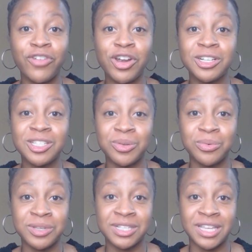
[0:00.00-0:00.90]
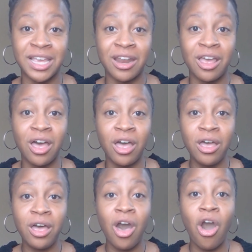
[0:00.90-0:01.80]
First, we said
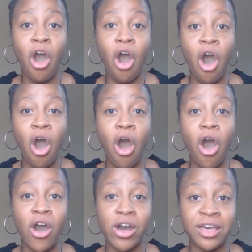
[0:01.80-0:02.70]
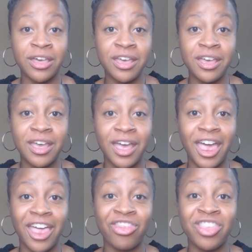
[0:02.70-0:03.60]
h, aw, g.
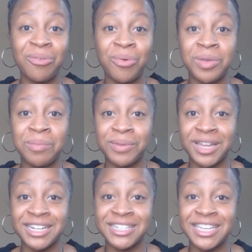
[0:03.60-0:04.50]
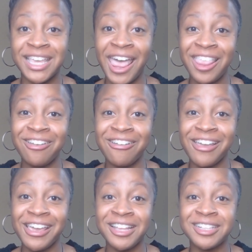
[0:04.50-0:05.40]
Then when we blend it together,
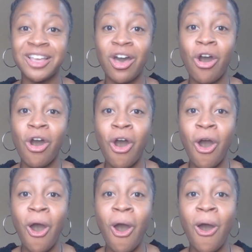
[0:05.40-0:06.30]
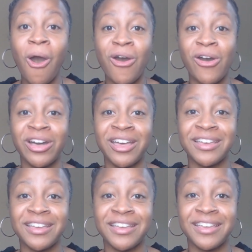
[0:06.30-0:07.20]
it's hog.
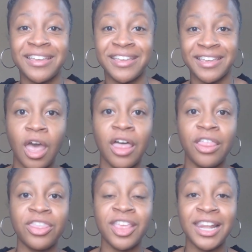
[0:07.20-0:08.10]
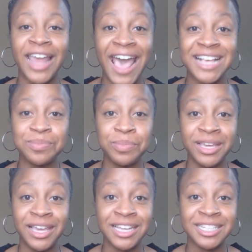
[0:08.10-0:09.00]
The last
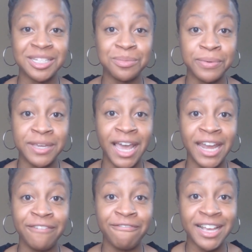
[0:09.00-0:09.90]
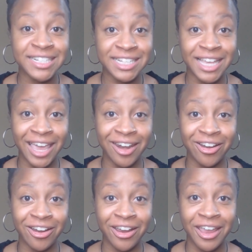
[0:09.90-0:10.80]
B is to be an
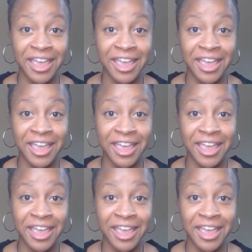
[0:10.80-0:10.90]
investigator.